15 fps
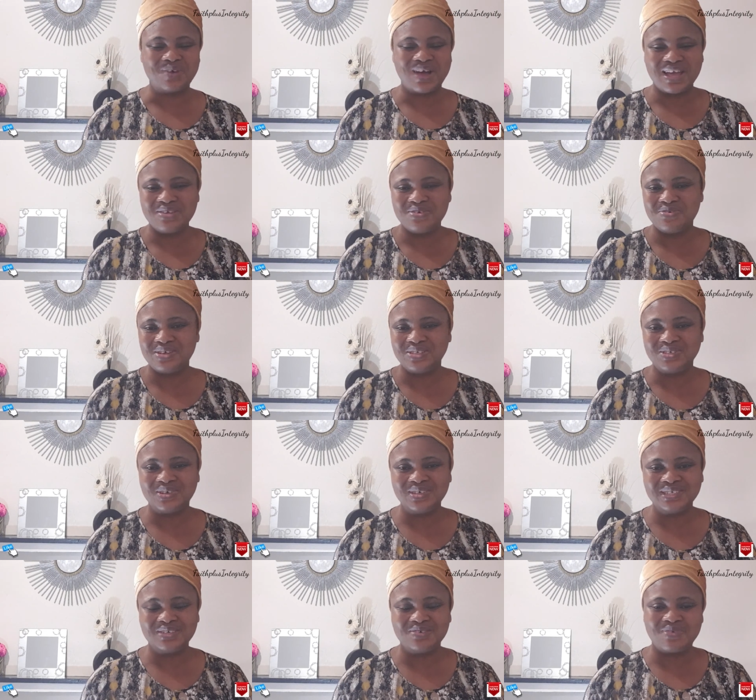Why are you
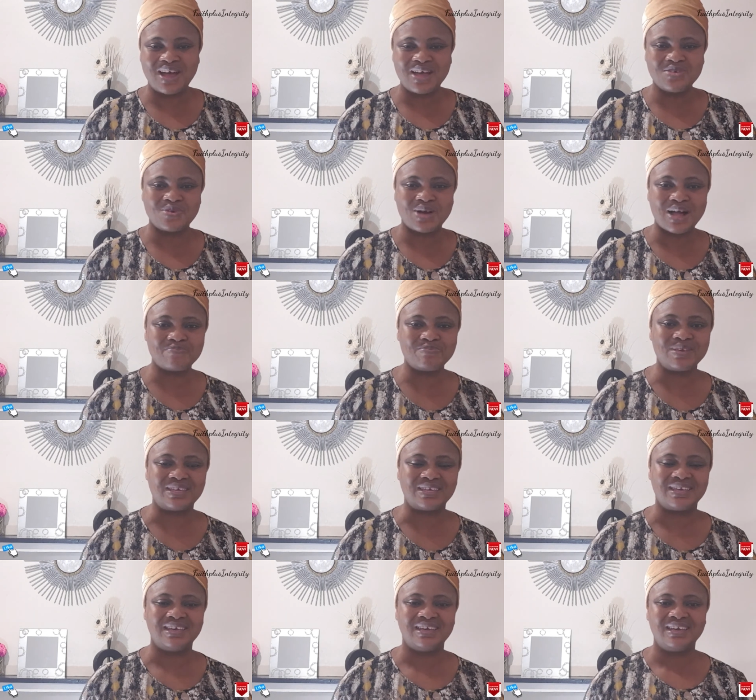rejoicing? Why are you
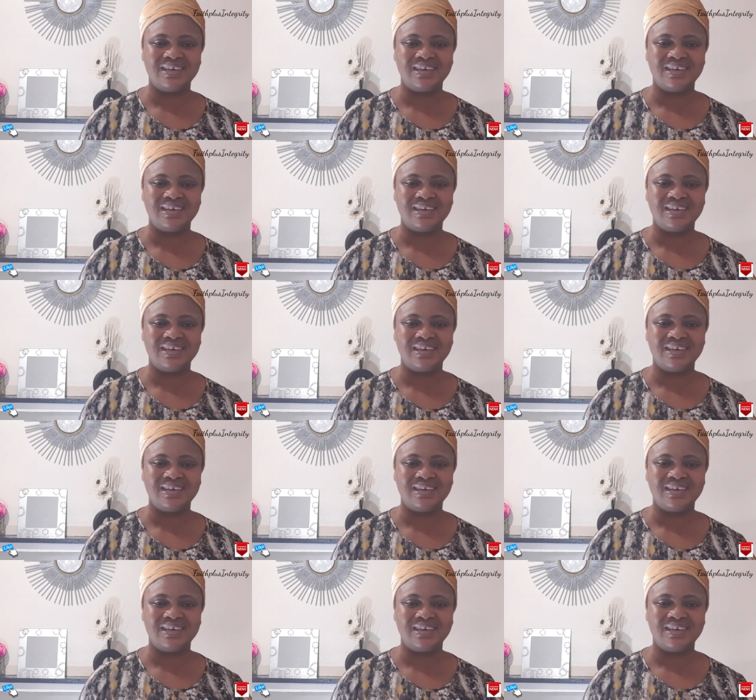happy?